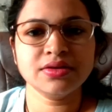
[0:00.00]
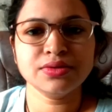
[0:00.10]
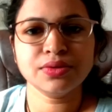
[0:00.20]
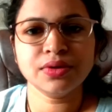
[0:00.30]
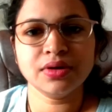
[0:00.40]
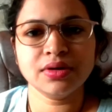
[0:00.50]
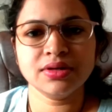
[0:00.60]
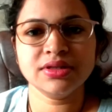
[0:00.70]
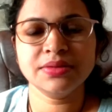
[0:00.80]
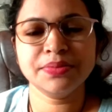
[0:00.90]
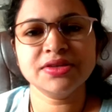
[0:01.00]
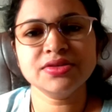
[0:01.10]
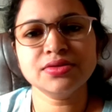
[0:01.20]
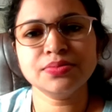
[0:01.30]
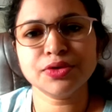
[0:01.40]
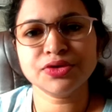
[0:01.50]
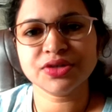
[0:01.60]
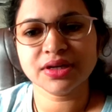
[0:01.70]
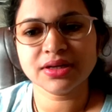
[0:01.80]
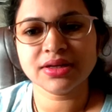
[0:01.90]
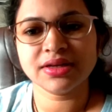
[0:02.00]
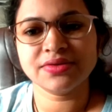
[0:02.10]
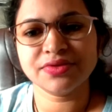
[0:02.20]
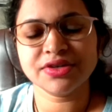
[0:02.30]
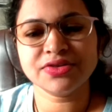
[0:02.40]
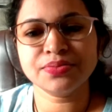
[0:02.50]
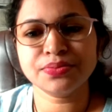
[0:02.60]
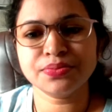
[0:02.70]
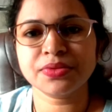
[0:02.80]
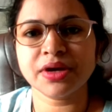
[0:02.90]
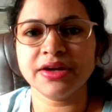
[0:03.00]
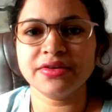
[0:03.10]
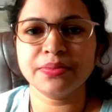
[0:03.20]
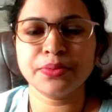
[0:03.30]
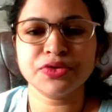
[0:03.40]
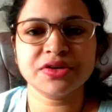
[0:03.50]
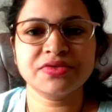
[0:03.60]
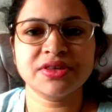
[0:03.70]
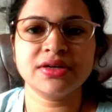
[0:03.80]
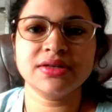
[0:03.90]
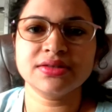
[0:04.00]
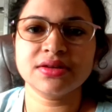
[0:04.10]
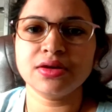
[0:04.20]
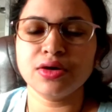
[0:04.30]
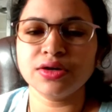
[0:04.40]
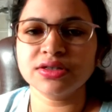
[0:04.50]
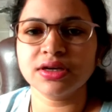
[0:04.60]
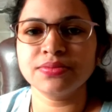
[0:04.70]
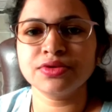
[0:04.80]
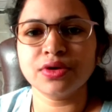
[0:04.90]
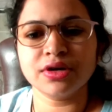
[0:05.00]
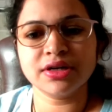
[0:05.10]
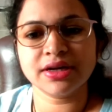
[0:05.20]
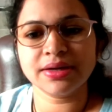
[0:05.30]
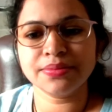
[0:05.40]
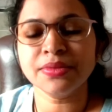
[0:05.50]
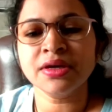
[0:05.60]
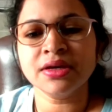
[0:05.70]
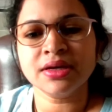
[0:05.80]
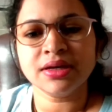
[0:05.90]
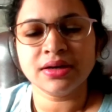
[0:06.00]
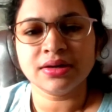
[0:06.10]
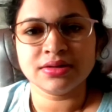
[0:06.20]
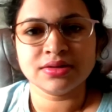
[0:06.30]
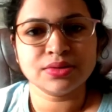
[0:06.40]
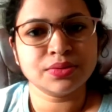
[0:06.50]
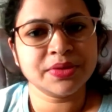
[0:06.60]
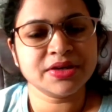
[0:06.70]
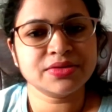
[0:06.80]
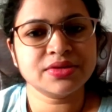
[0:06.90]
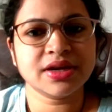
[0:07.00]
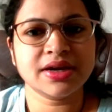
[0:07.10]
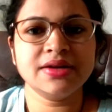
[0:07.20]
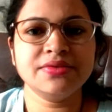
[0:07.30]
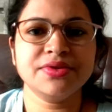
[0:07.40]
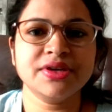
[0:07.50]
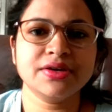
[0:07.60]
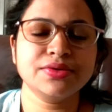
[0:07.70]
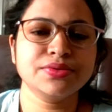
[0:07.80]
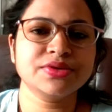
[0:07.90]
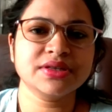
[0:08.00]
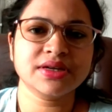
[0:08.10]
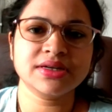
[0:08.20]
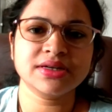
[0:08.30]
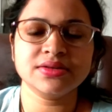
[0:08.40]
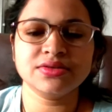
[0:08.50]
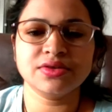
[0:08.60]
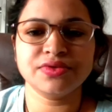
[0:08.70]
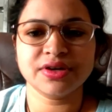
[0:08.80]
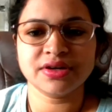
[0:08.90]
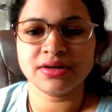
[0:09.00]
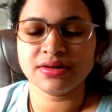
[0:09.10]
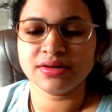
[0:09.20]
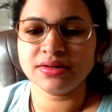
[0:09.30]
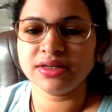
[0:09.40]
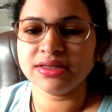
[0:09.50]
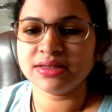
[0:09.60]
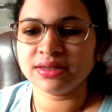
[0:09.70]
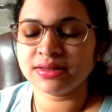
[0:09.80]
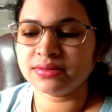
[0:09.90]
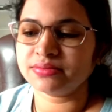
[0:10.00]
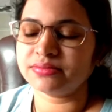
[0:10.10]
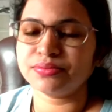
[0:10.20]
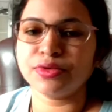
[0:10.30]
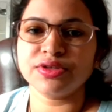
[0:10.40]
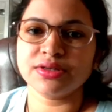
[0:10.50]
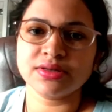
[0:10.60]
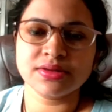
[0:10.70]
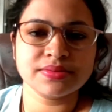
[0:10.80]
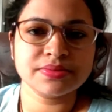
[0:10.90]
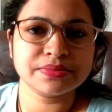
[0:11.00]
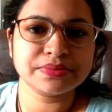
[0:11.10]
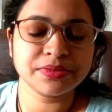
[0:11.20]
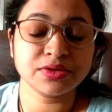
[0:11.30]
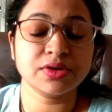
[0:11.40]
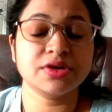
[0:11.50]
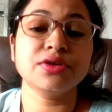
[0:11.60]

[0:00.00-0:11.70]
so it depends on project, like which kind of project, whether it is a long time, short time. So based on that, we are using that software testing process. Sorry,